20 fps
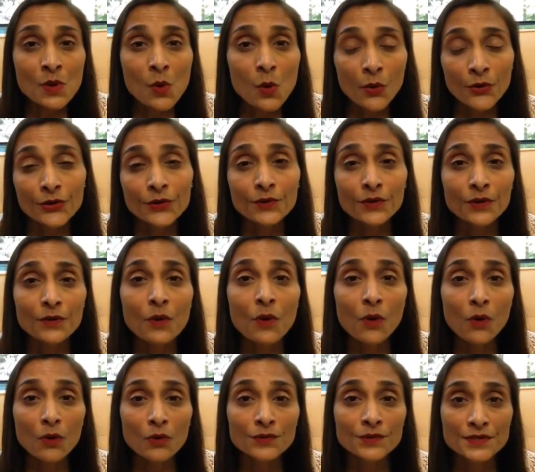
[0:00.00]
Or you can
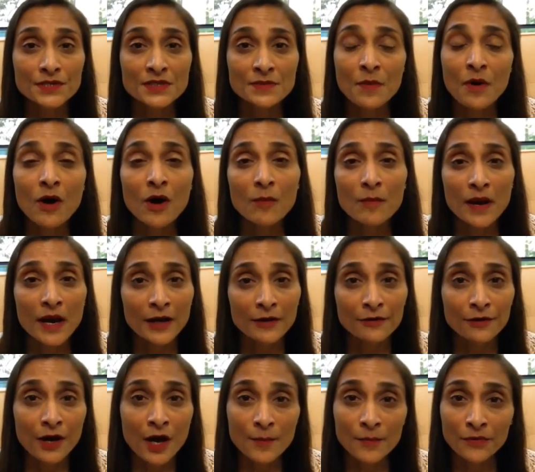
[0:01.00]
hold a small
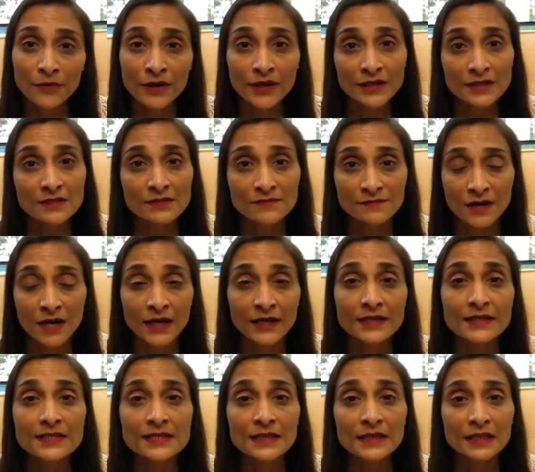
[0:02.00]
battery-operated
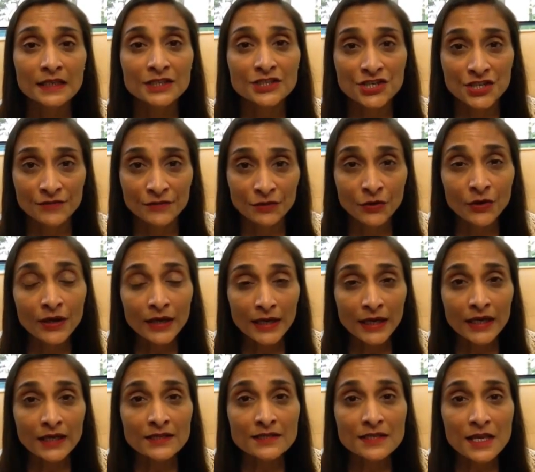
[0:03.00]
device in each of your
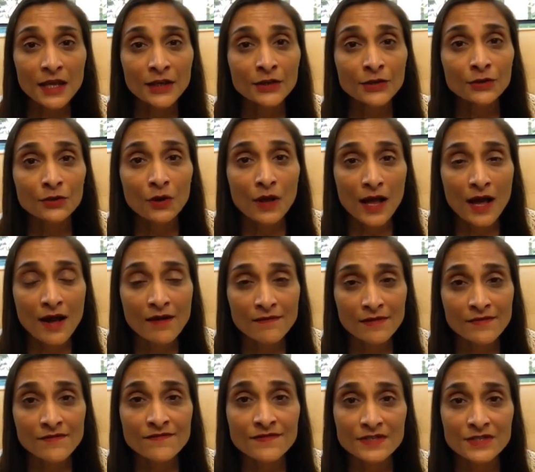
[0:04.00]
hands and you'll have
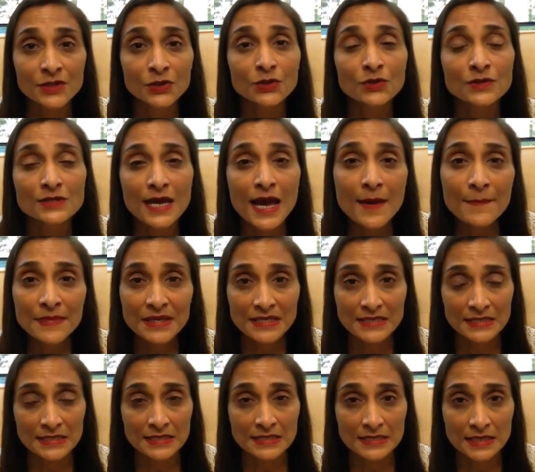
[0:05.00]
a physical tapping
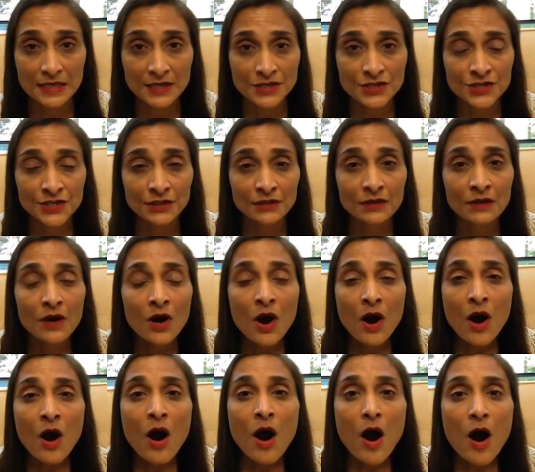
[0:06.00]
sensation.
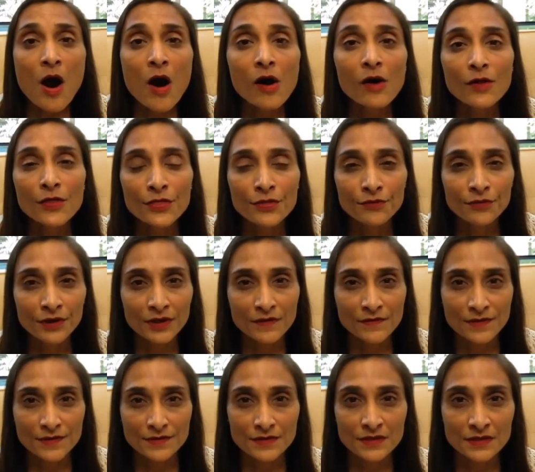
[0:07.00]
All three of
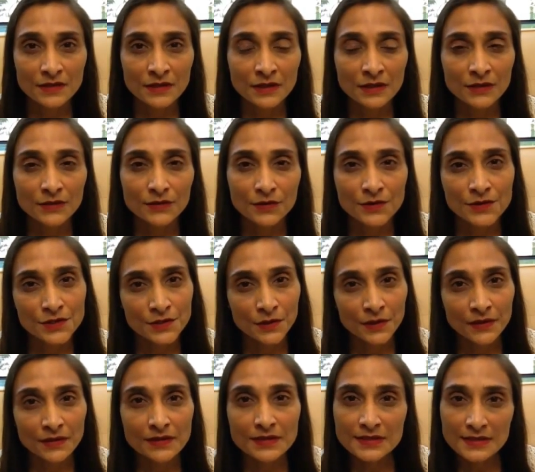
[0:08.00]
those things are
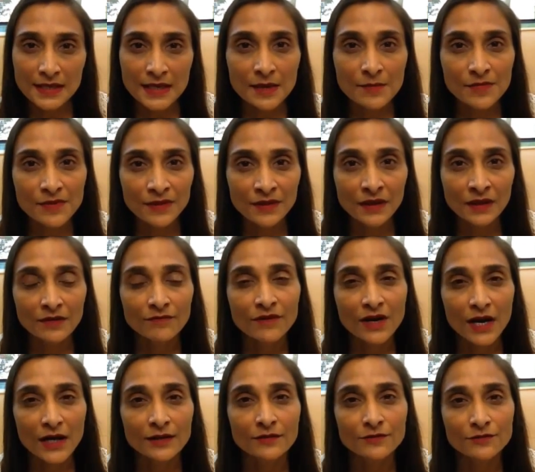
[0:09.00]
doing the same thing of
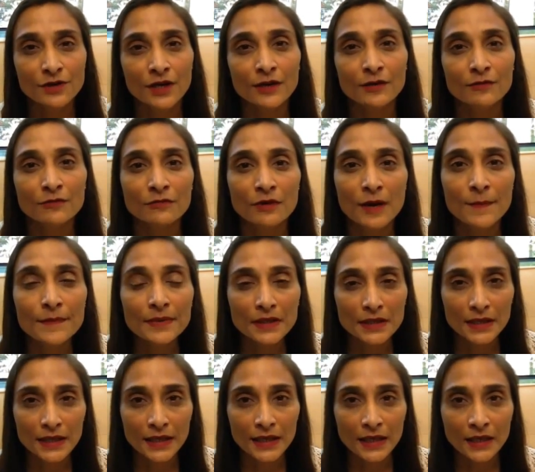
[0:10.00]
kind of trying to
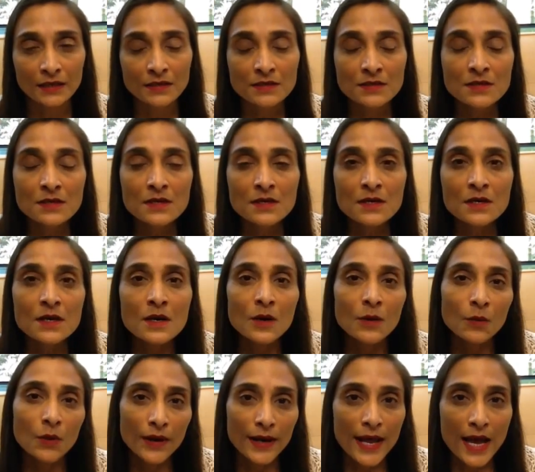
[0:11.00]
replicate
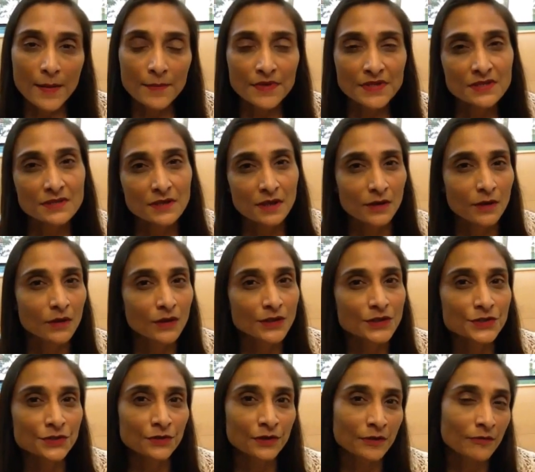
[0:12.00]
what happens not only
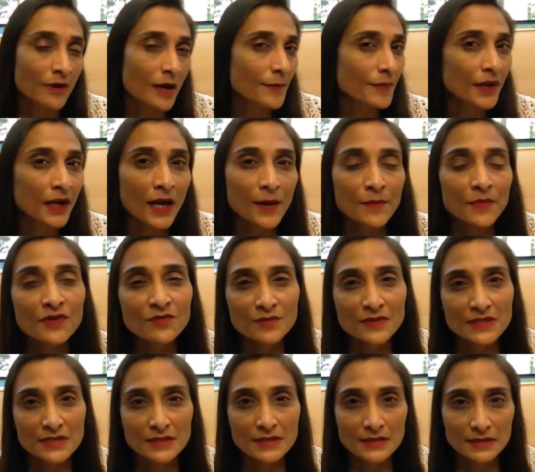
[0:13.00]
during rapid eye
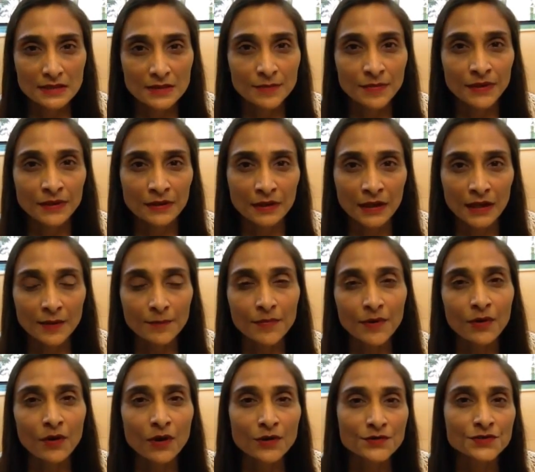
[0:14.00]
movement sleep at night,
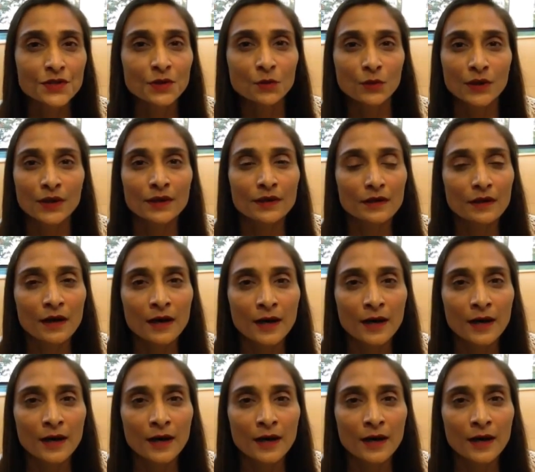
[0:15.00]
but also what